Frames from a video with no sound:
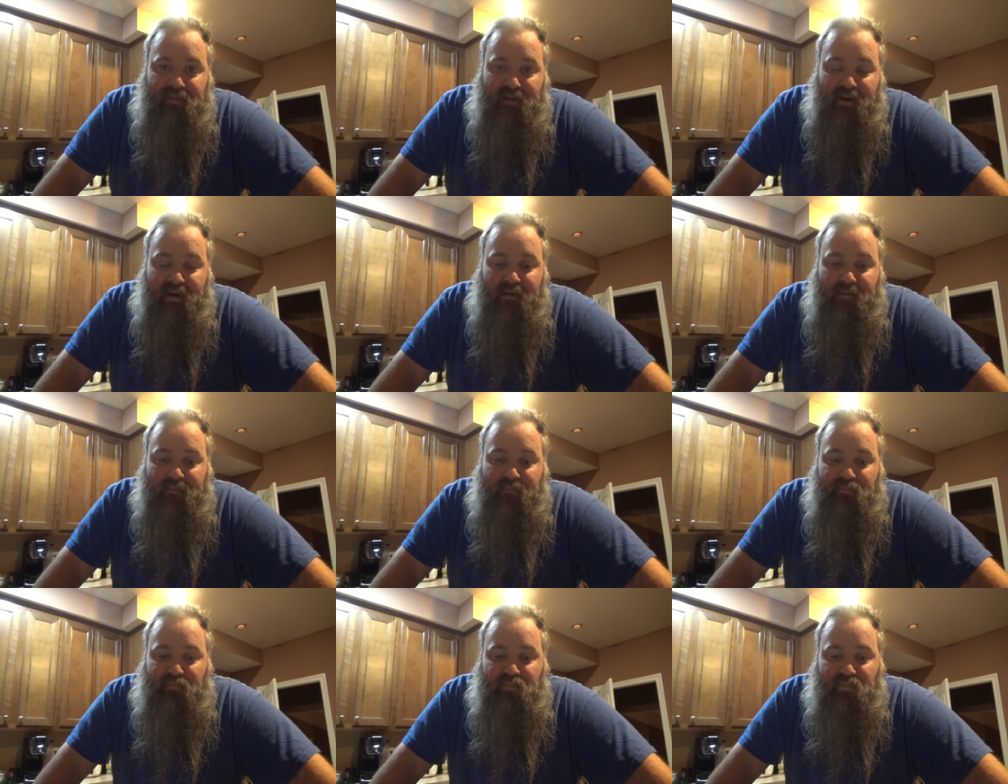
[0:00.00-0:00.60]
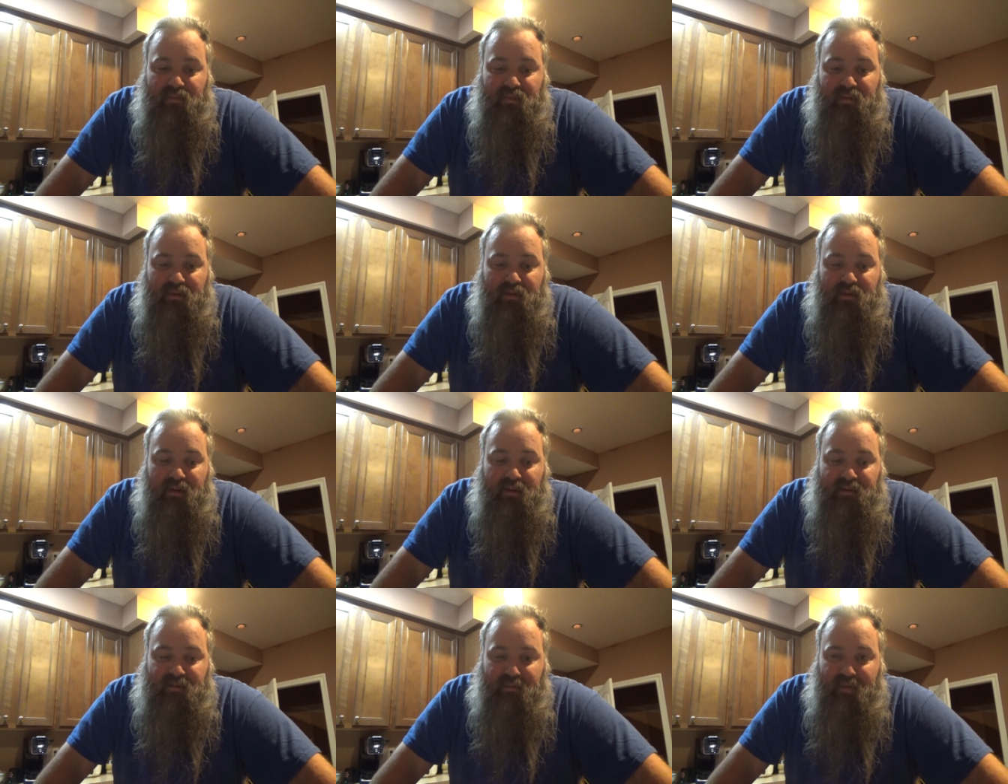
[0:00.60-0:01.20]
Um,
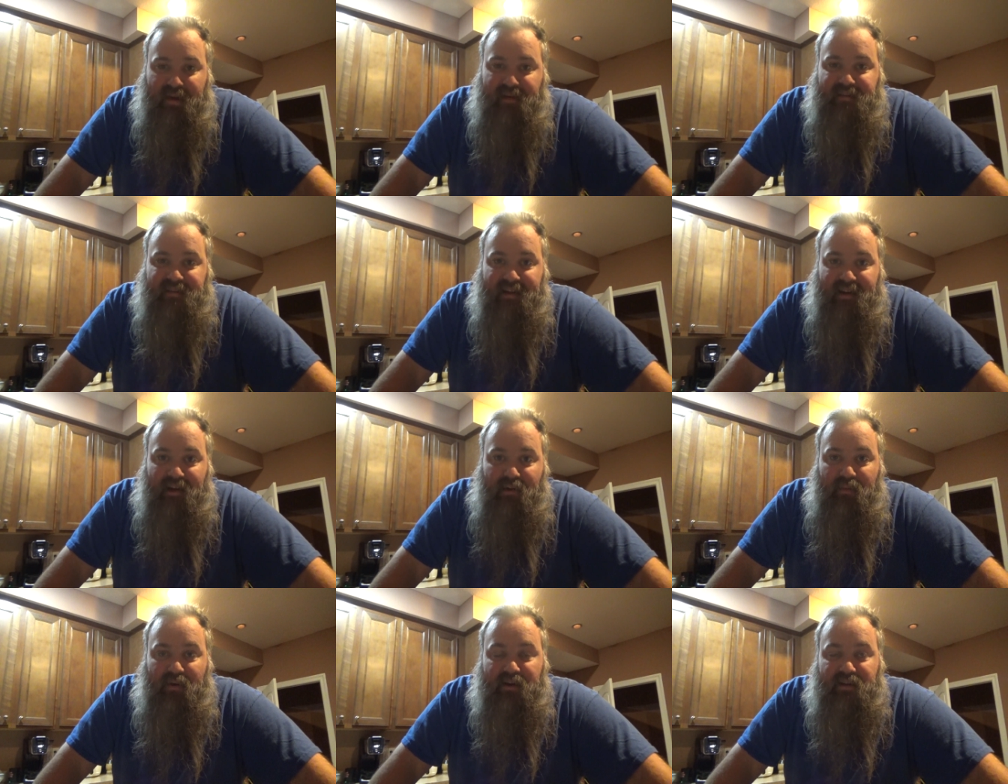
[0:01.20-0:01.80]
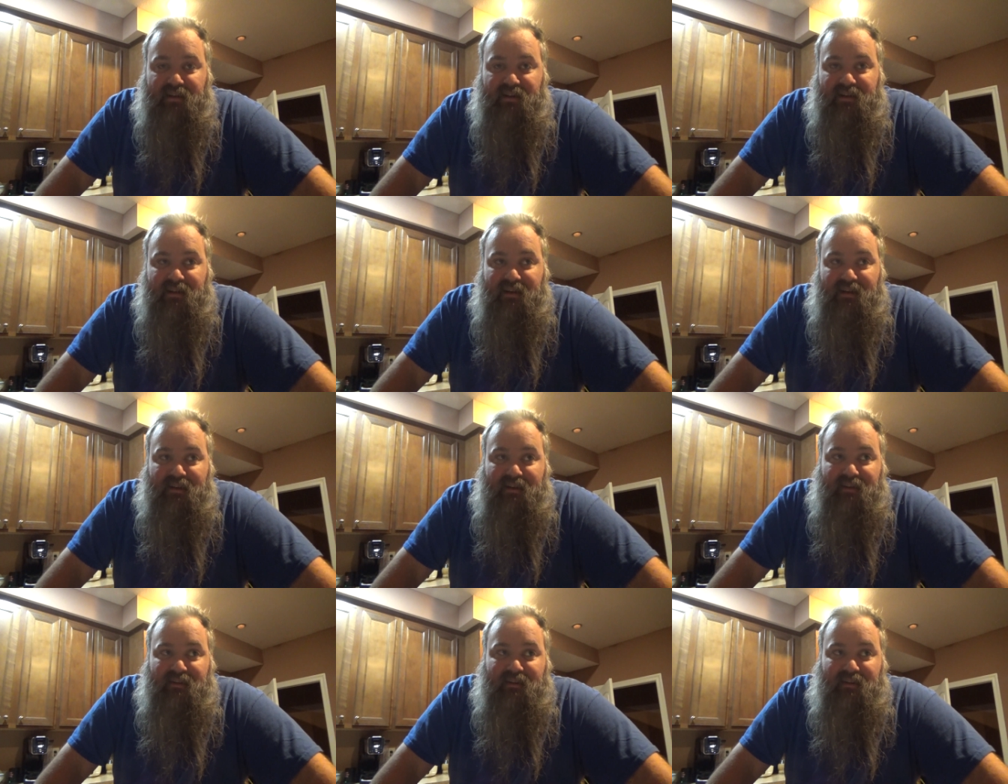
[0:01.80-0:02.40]
it's amazing how much
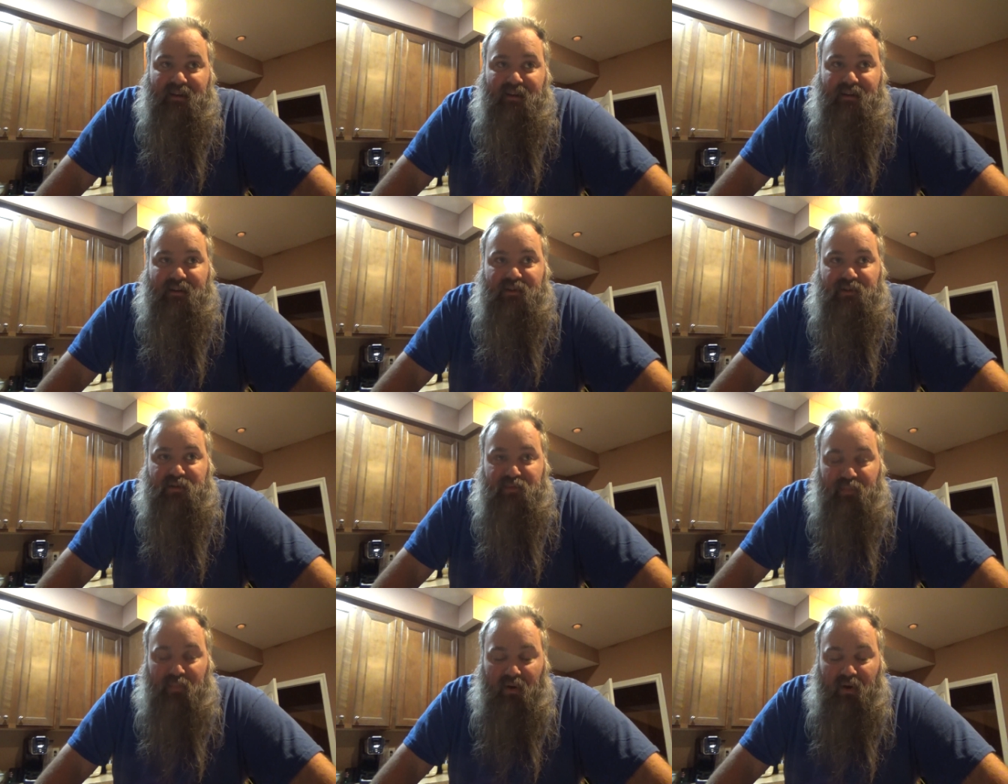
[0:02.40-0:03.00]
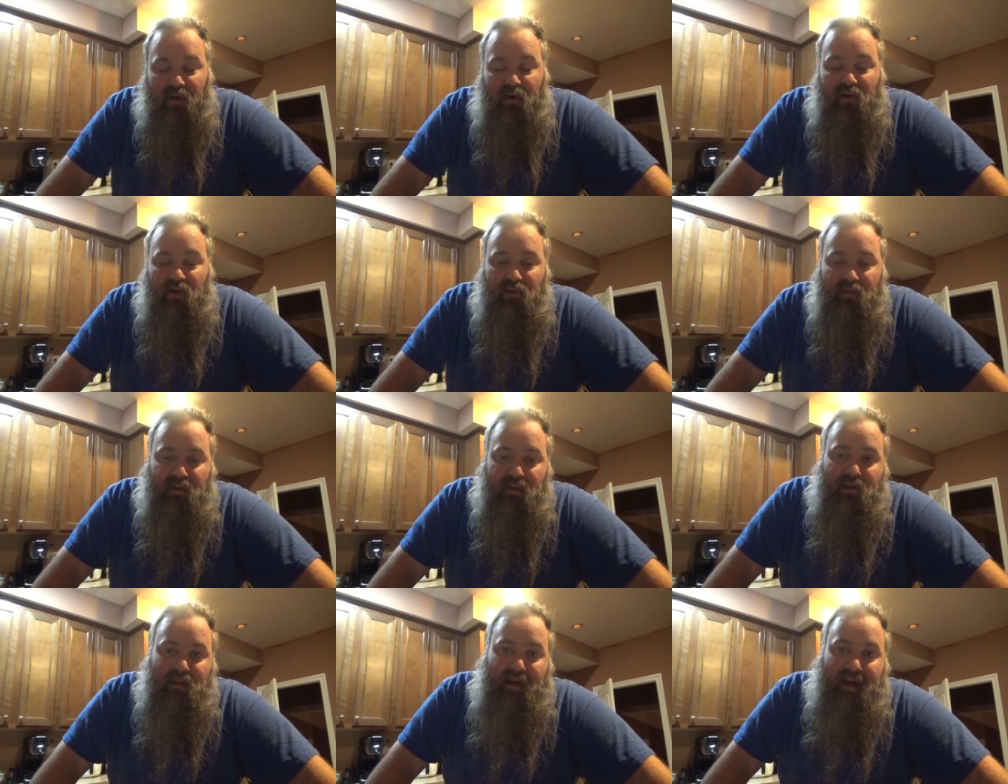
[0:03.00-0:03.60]
a
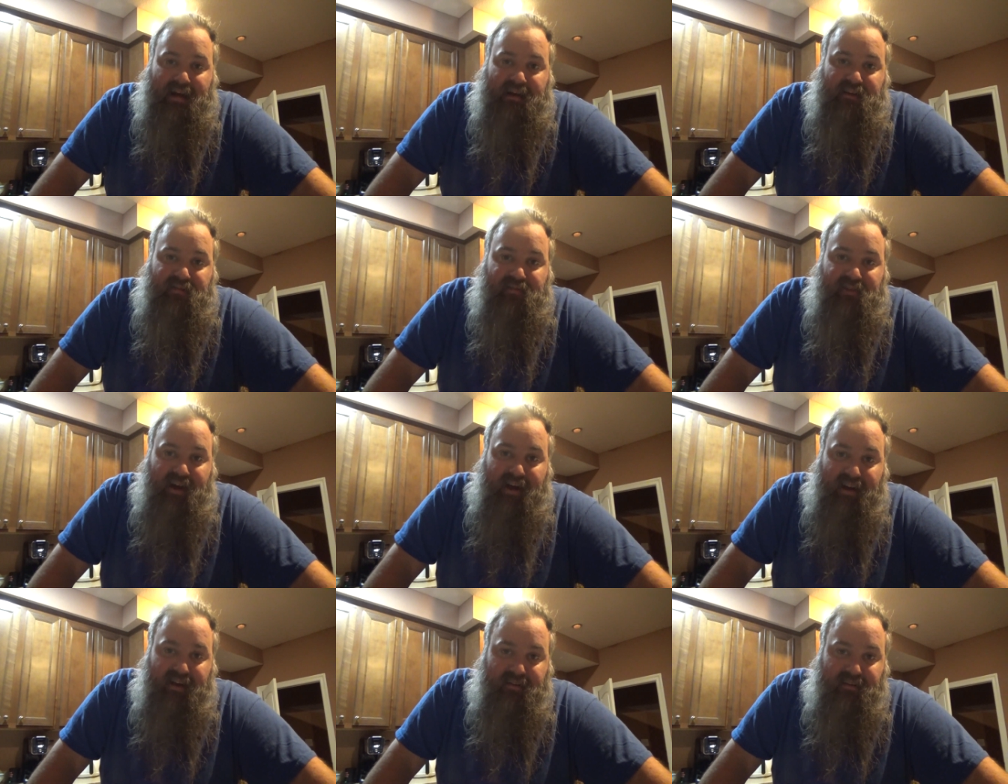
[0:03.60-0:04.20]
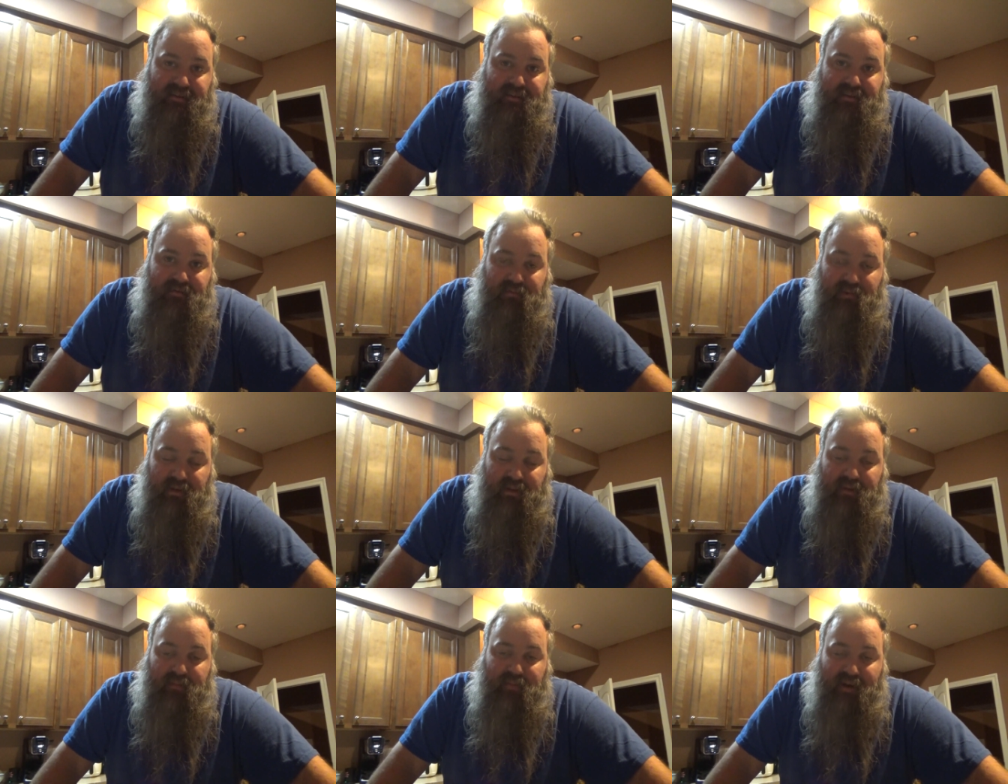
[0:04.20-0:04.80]
small little act of kindness can
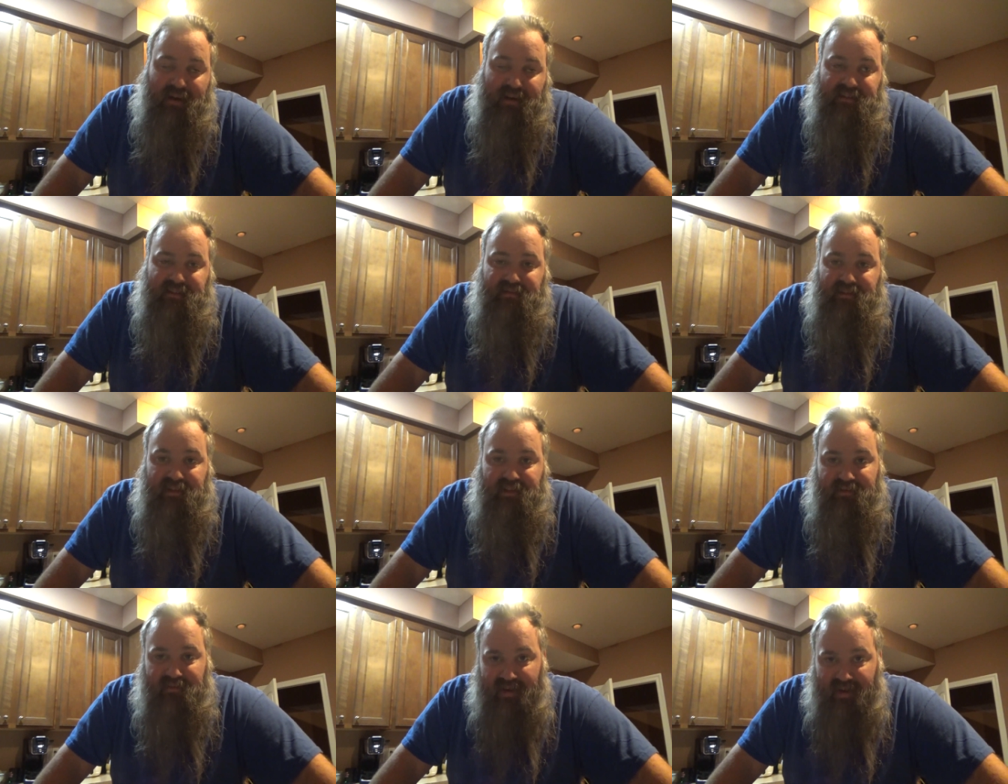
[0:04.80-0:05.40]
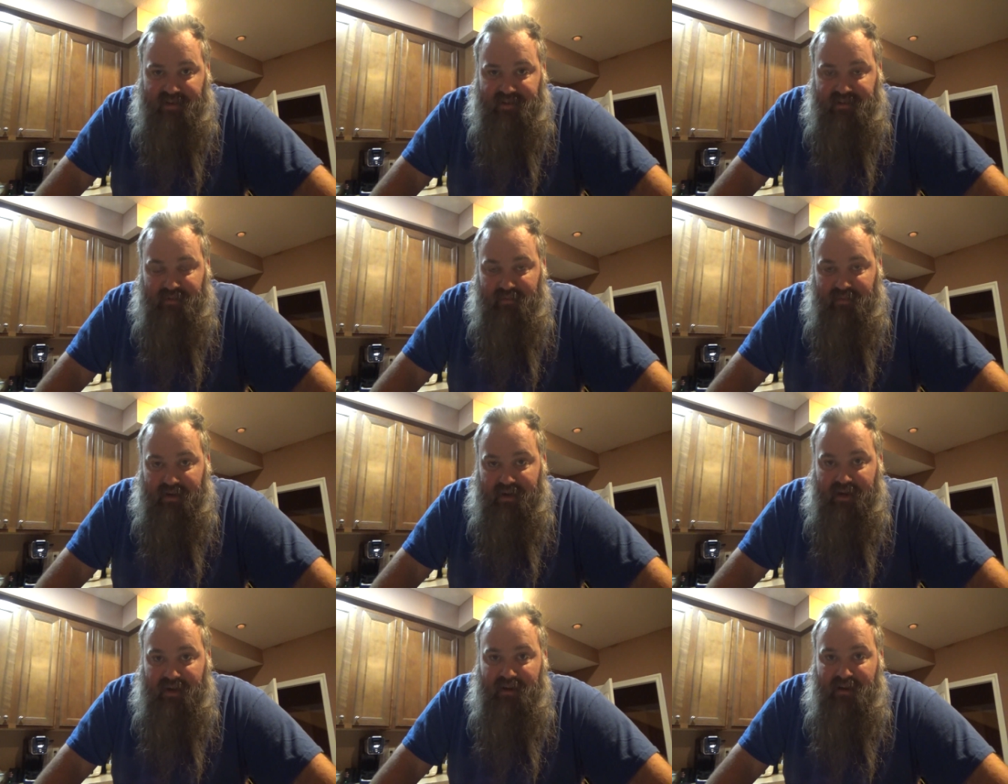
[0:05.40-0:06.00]
really positively affect
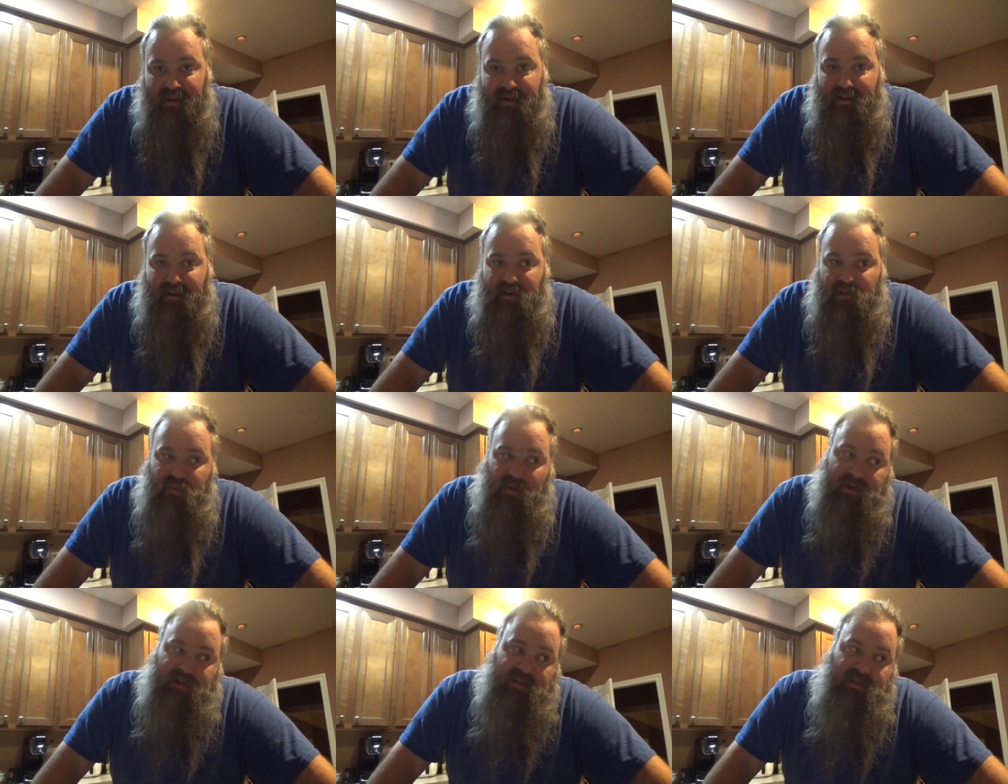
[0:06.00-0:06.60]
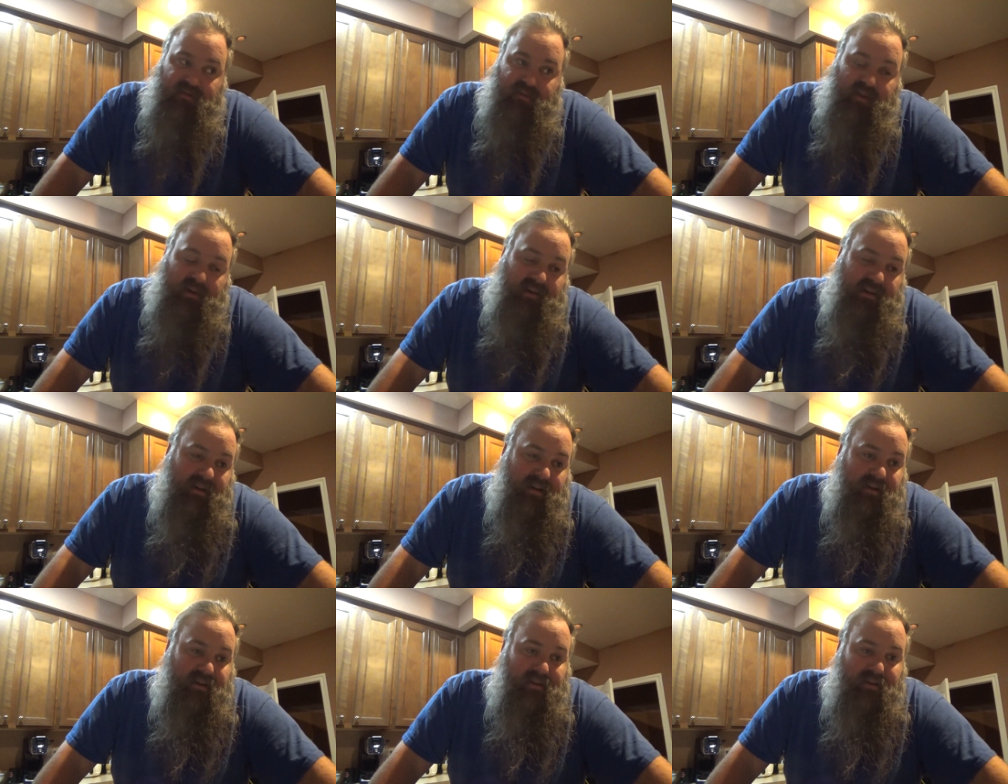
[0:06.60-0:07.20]
somebody, especially if they're
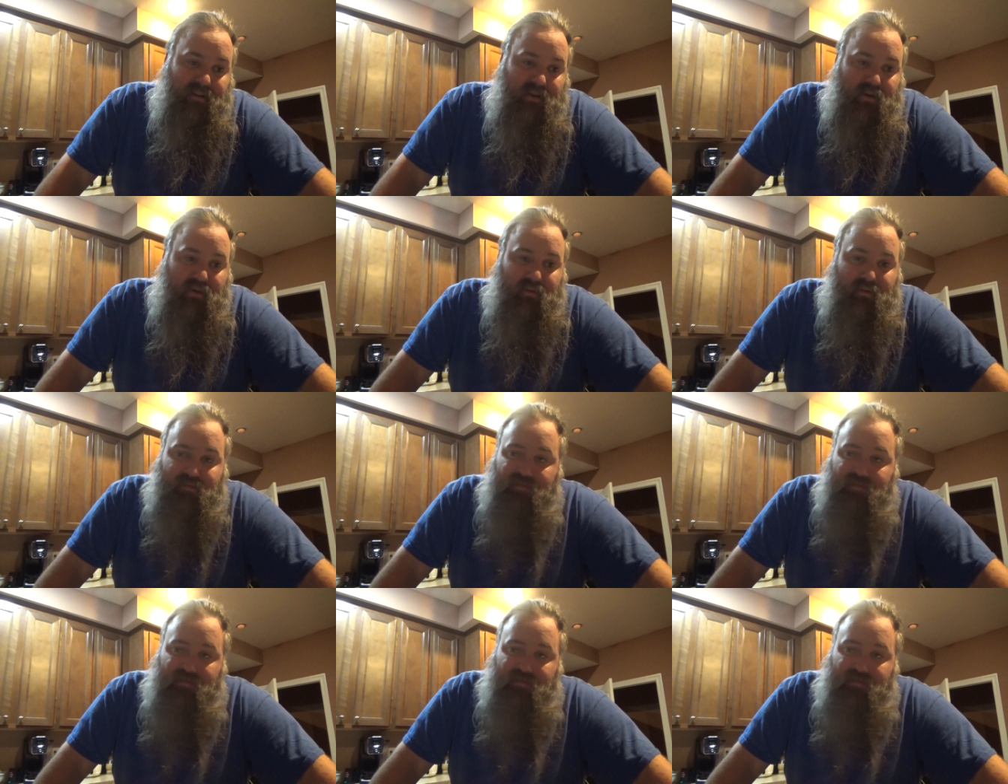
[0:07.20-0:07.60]
in a you know